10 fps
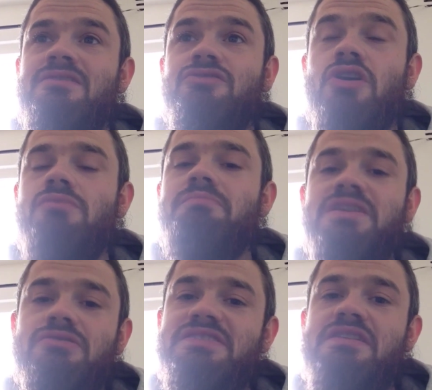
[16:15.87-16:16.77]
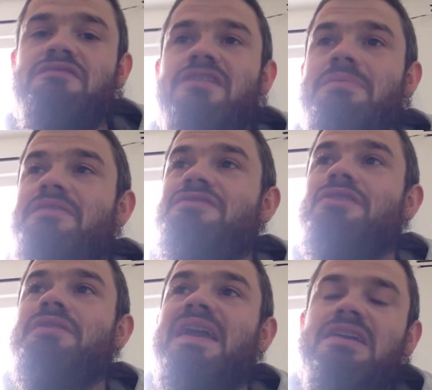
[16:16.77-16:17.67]
don't beat yourself up if you
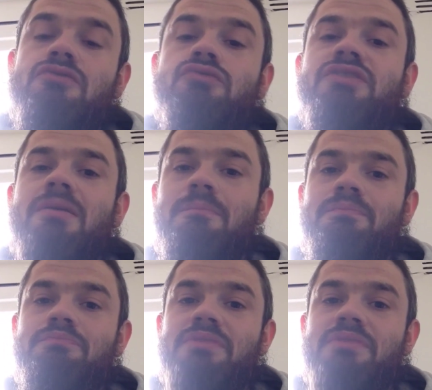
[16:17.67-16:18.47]
don't get it all done.